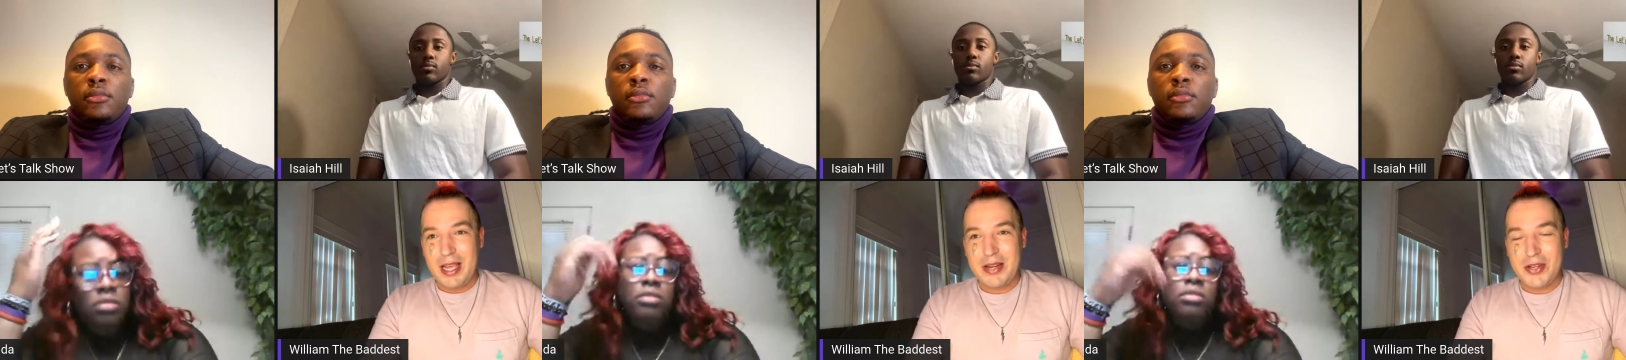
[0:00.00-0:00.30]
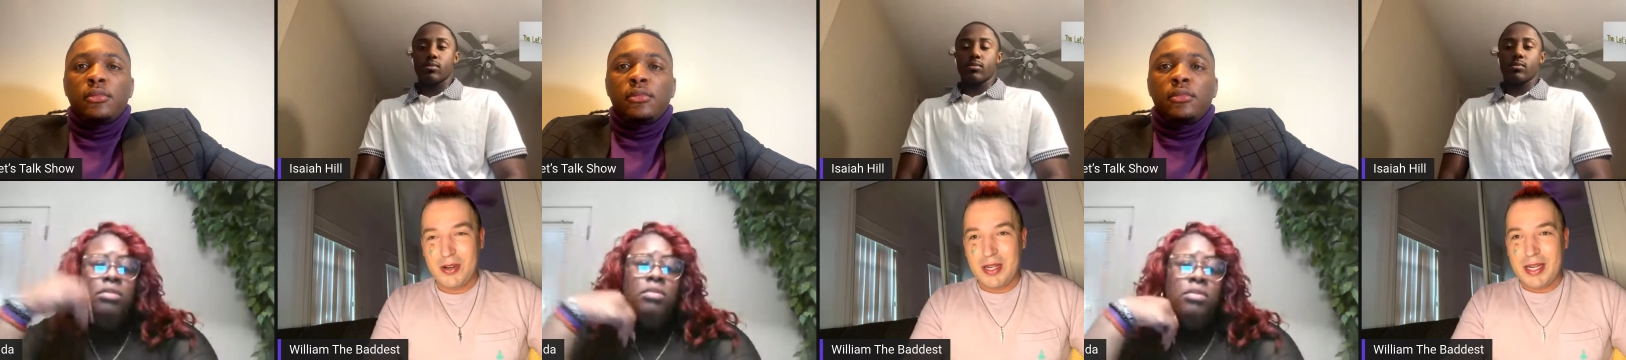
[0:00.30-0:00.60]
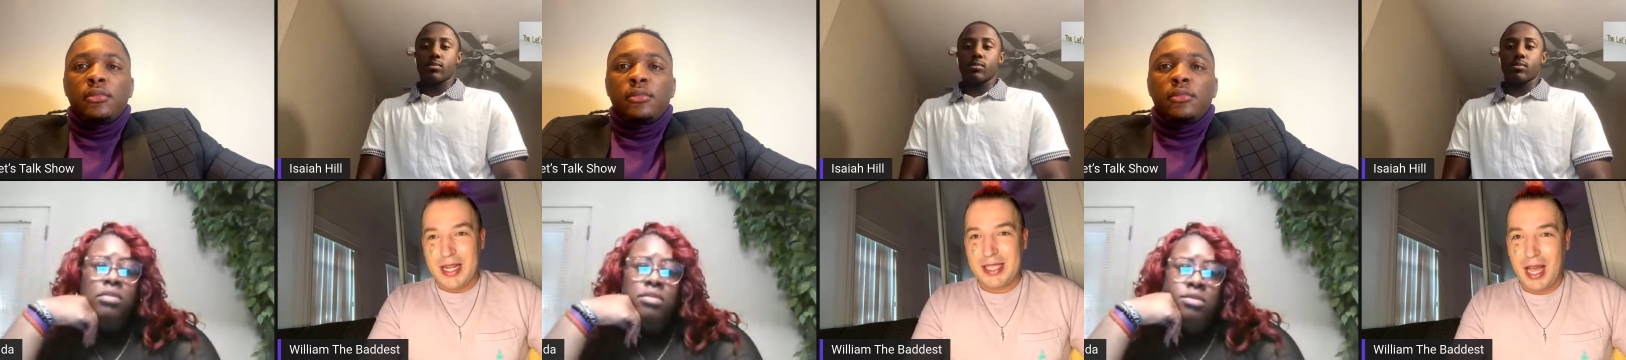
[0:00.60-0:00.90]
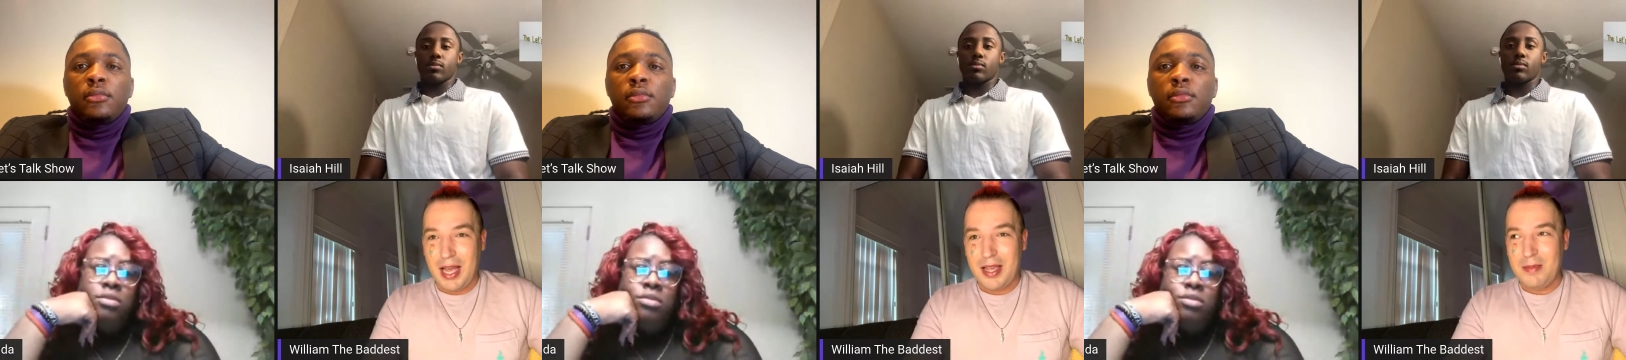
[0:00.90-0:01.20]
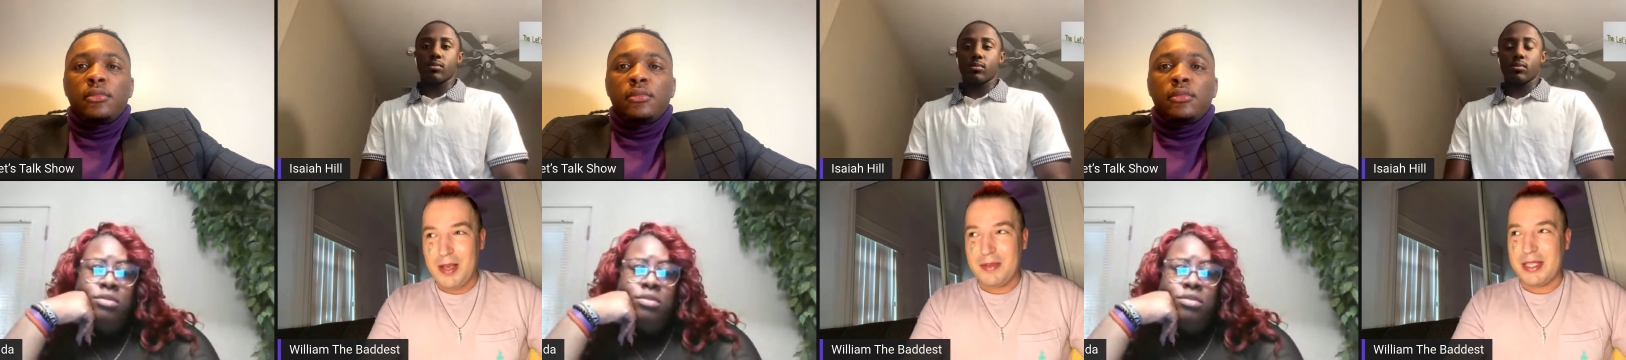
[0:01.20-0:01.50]
Speaker 1: and during that time,
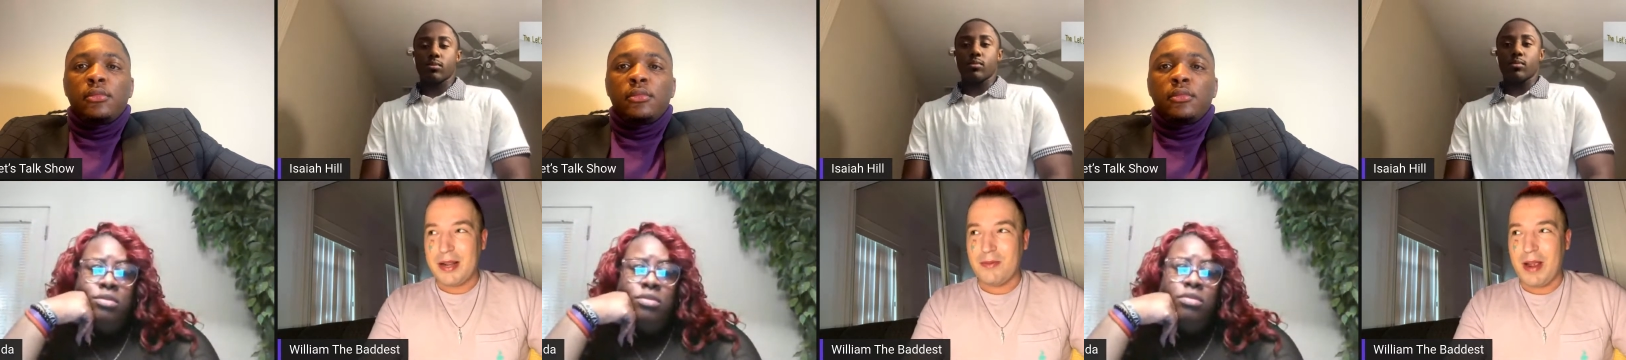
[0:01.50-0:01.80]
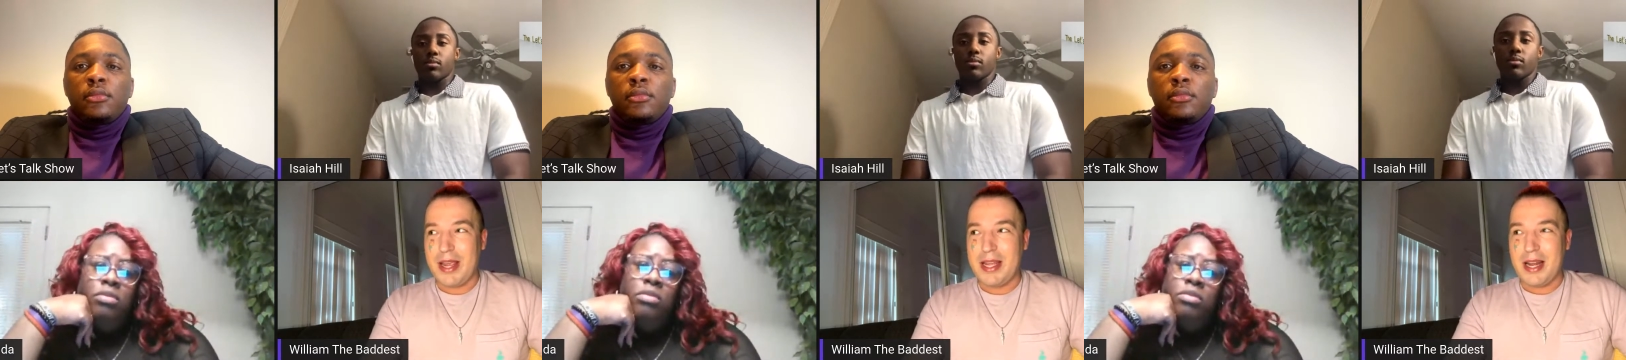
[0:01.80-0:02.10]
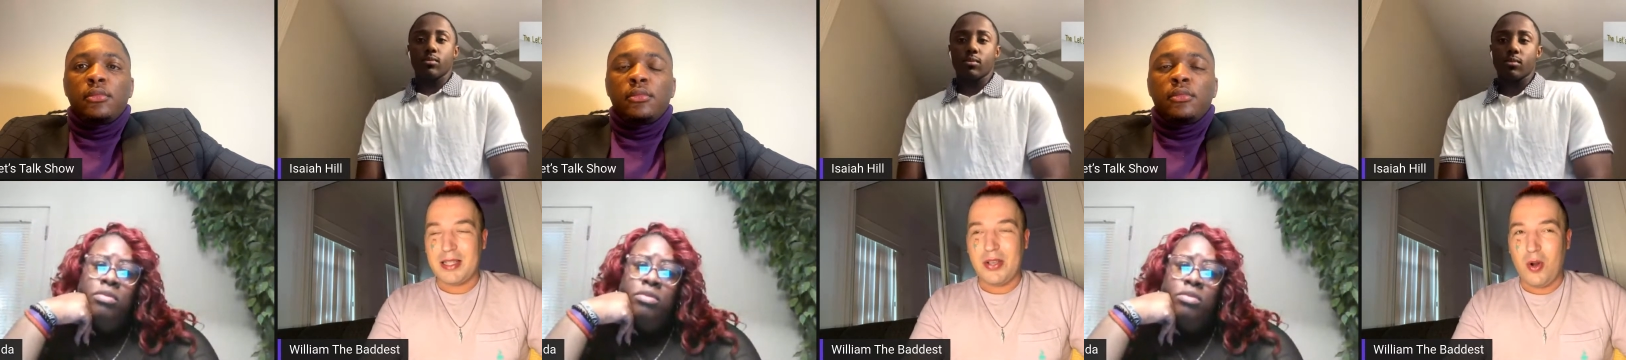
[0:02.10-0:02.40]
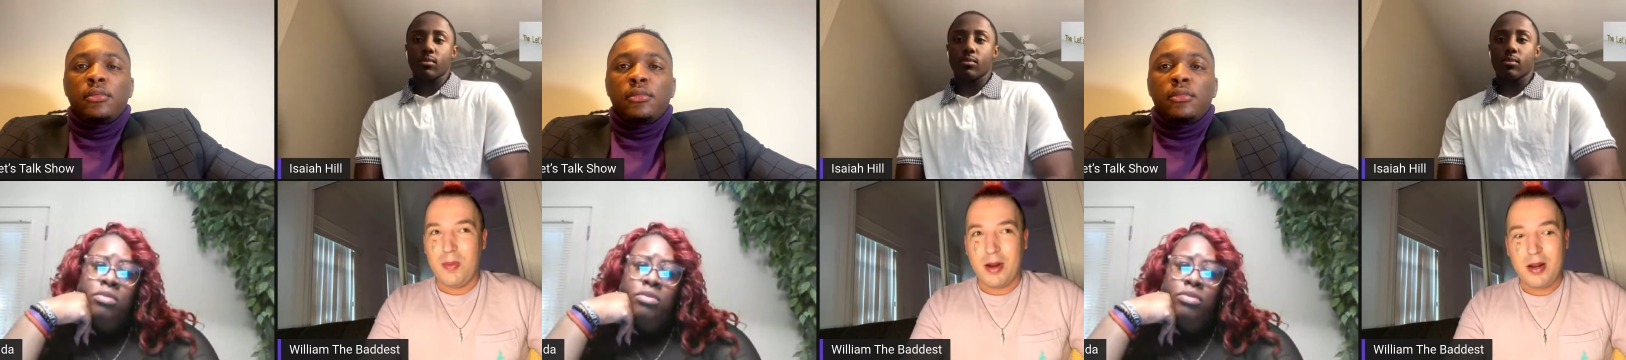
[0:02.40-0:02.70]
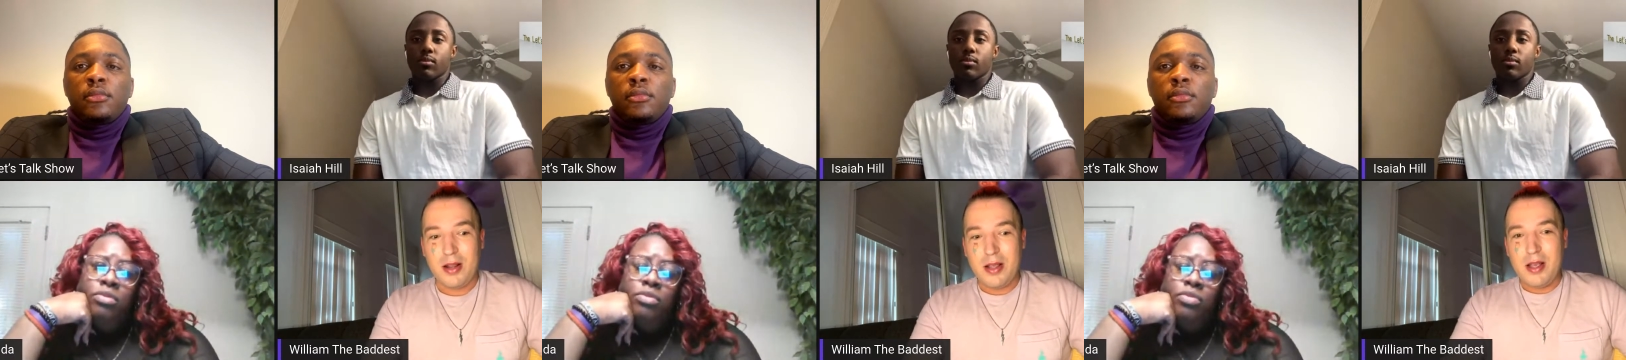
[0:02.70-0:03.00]
it was like right in October.